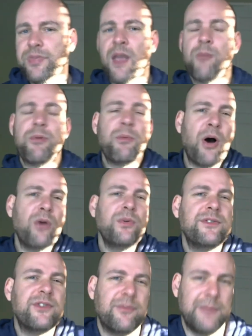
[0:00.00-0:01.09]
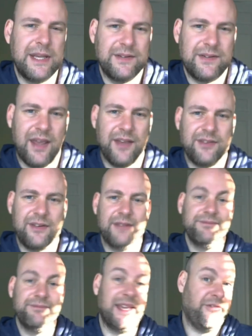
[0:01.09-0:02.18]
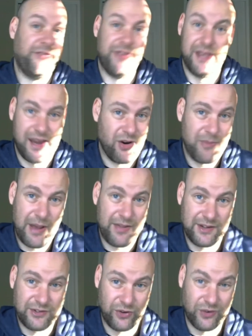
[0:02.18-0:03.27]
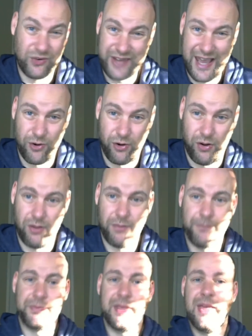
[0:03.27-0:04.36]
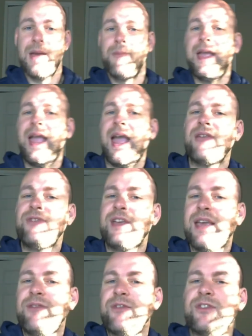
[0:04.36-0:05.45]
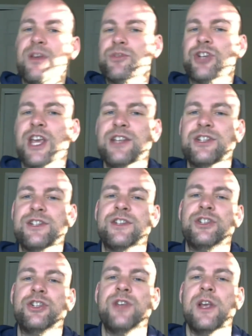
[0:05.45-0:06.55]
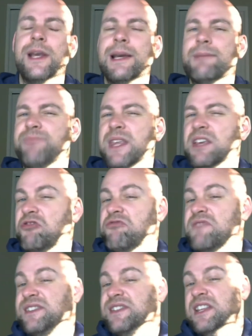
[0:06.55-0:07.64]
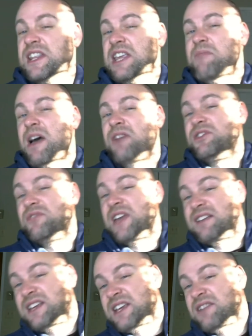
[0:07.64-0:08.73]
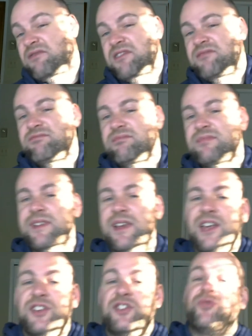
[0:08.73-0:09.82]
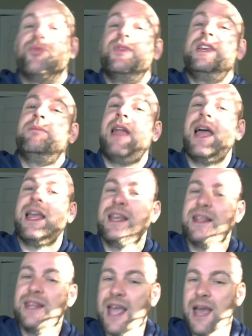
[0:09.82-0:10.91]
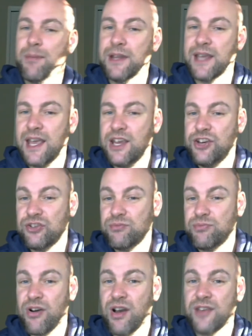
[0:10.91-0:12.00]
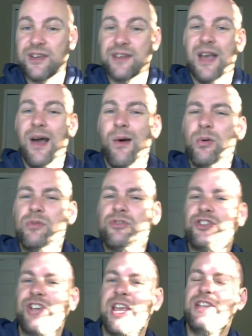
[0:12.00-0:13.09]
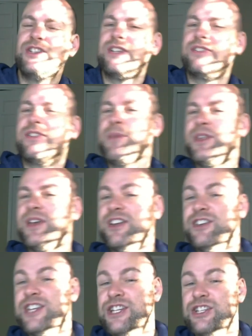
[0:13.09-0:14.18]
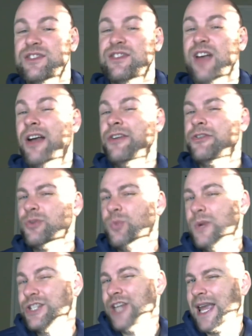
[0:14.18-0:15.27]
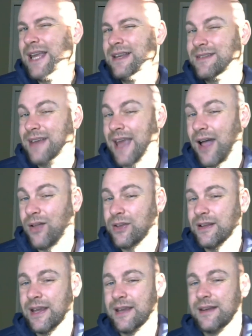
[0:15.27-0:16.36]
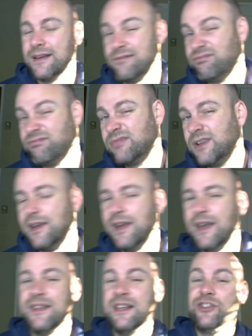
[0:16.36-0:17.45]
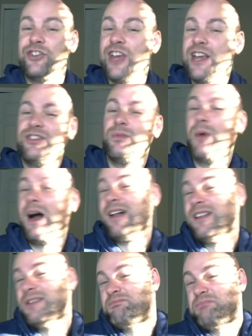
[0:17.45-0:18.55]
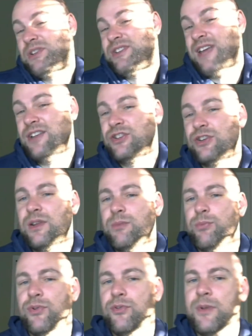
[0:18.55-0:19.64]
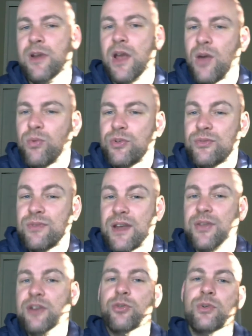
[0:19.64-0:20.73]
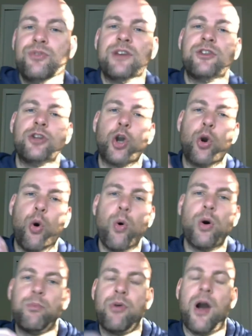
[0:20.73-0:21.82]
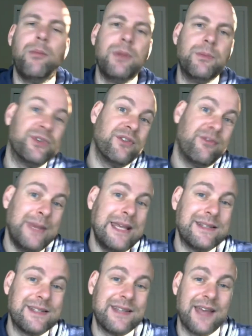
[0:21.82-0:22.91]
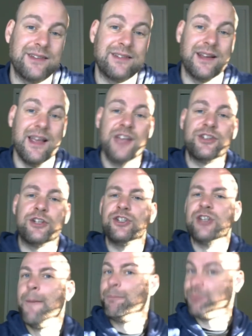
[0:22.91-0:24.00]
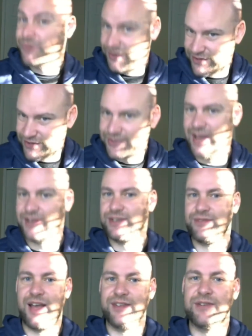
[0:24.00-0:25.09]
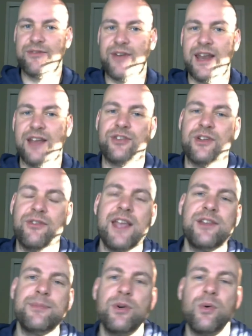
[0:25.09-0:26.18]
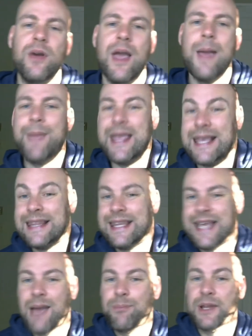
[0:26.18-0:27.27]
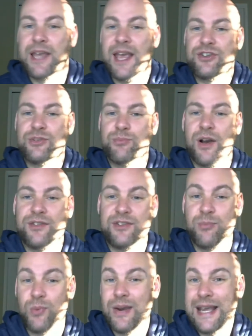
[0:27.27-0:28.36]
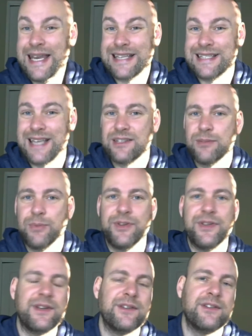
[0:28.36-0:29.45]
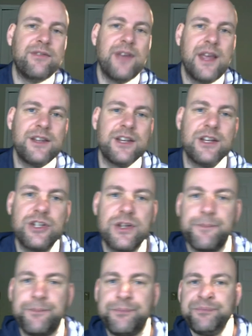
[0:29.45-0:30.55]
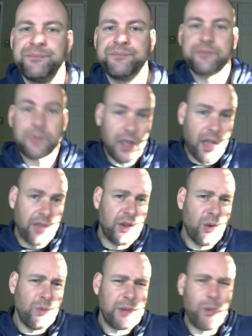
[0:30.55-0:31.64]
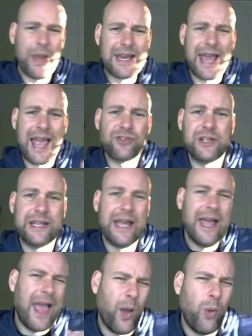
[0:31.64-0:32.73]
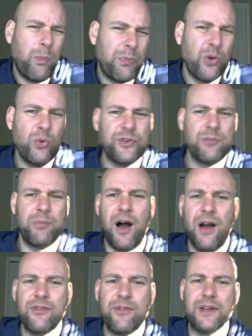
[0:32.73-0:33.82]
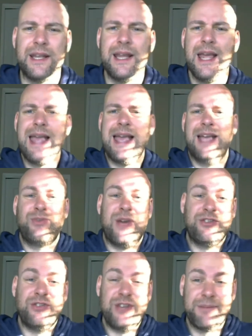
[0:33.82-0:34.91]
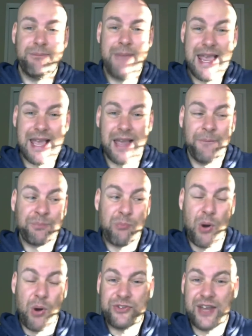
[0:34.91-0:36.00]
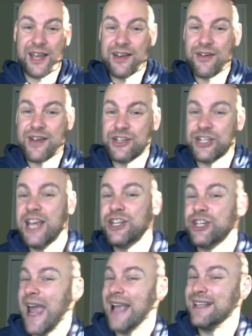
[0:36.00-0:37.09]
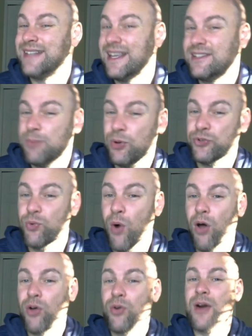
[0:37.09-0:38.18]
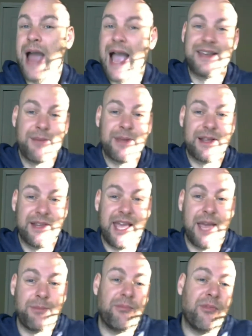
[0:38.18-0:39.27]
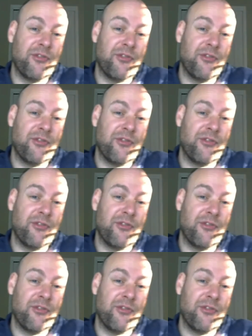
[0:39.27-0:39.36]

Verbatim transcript: Proponents of means testing, if they care about these struggles at all, may advocate for some changes such as increasing the amount of aid given, streamlining the application process, or changing some of the conditions under which aid is calculated. These changes, while a potential improvement, would do nothing to address the core problems of means testing, such as disincentivizing financial advancement or making the application process more inaccessible to the disadvantaged. The only way to actually help those in poverty and to actually make post-secondary education accessible to all who are academically capable of